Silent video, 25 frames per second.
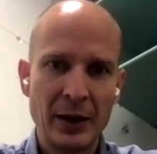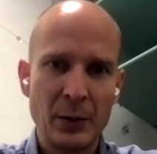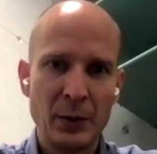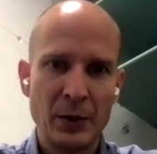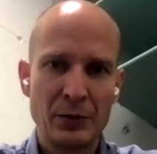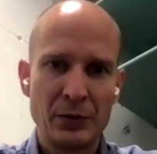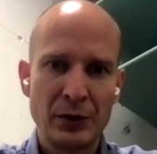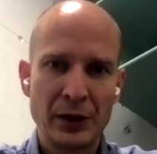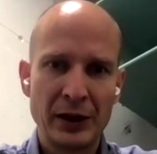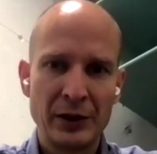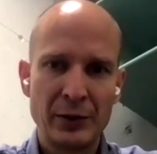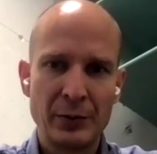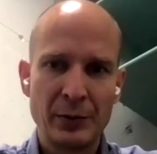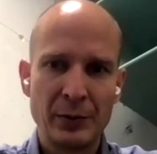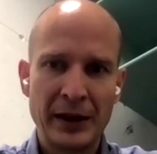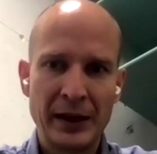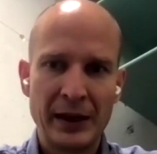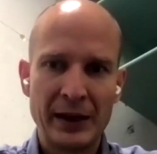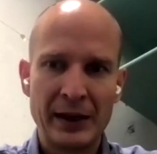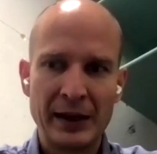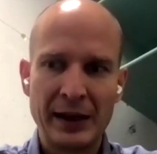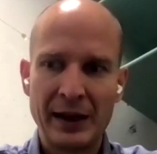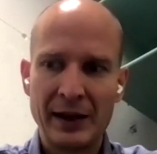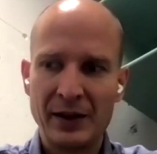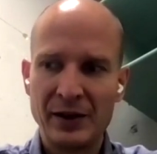We're trying to
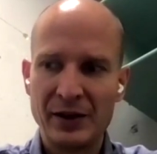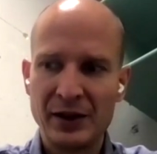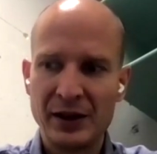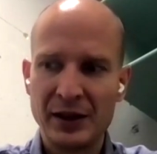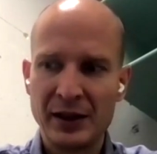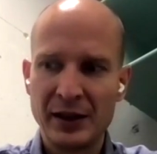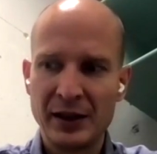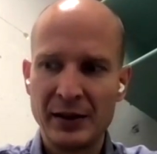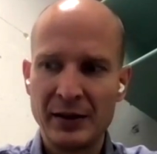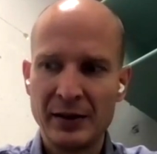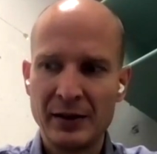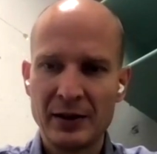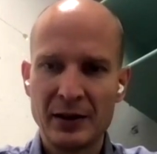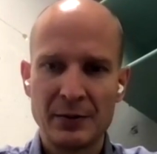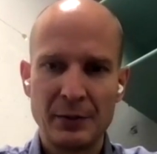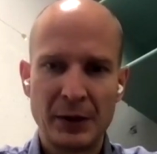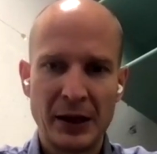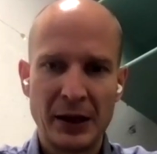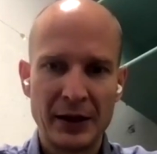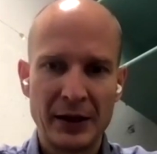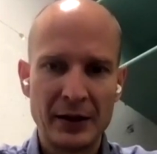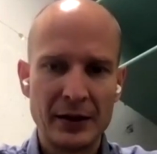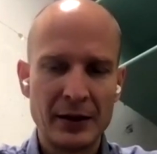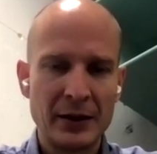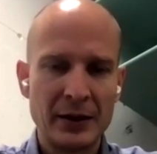make energy
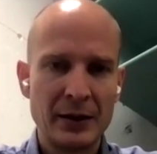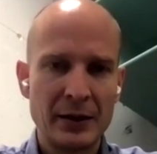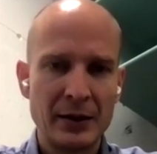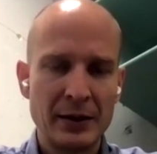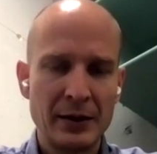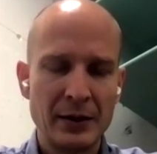smarter.